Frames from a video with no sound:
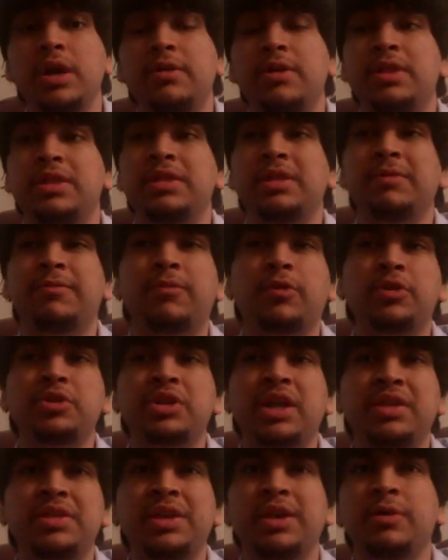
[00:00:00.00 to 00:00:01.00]

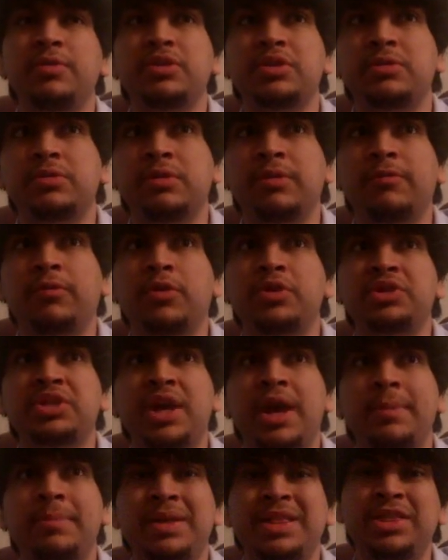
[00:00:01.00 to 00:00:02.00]
I think it was the first
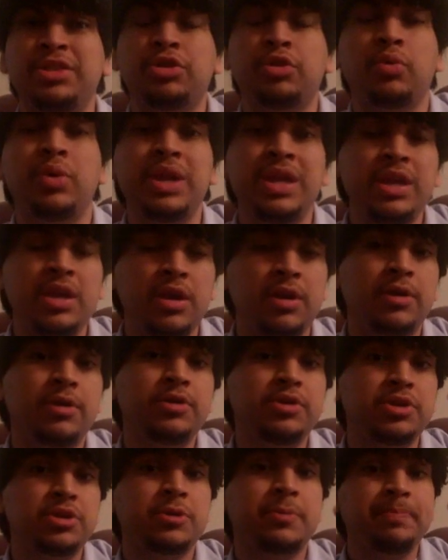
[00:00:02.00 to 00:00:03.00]
time in 3
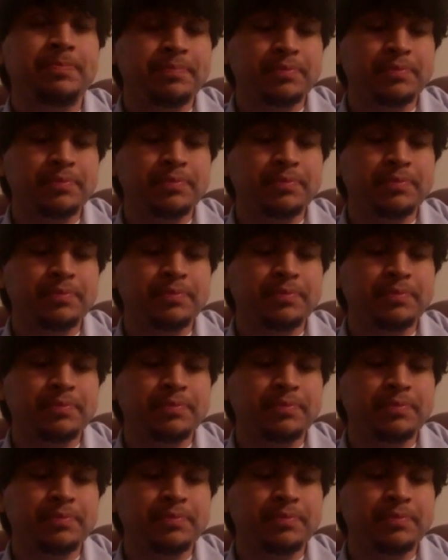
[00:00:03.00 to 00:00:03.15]
years,